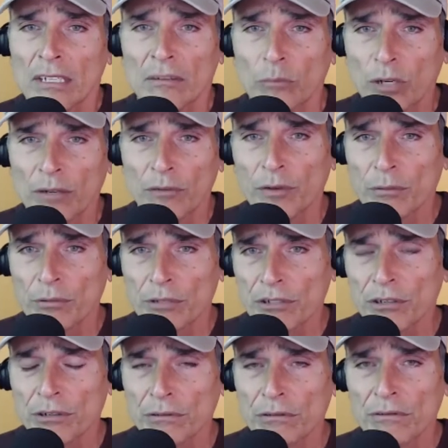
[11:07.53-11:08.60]
What if we
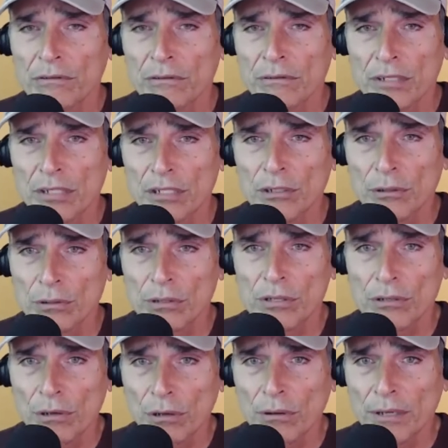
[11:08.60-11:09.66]
return to your
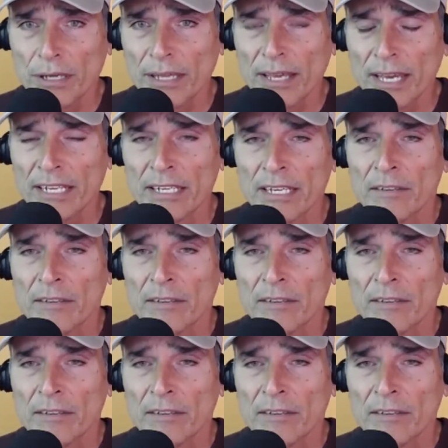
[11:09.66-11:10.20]
story then?